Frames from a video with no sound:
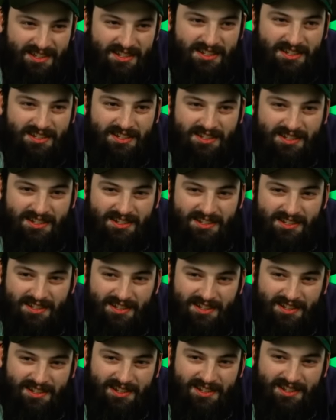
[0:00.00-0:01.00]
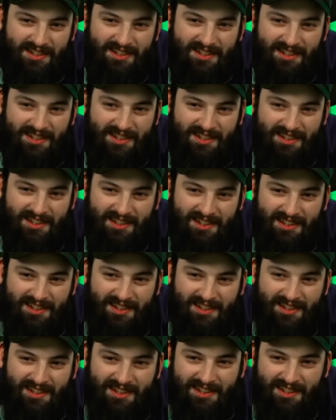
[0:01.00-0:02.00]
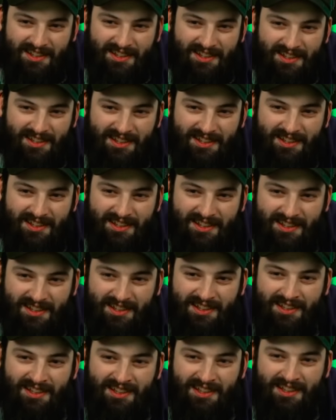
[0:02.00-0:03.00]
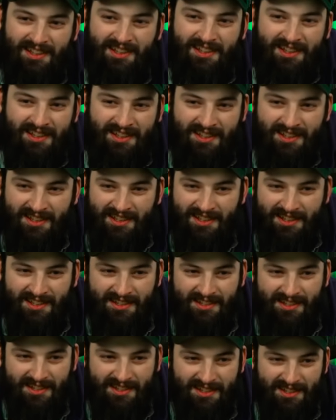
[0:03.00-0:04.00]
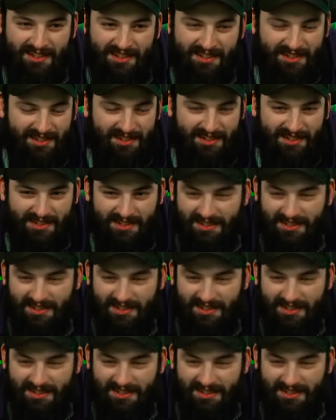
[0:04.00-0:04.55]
This person isn't speaking.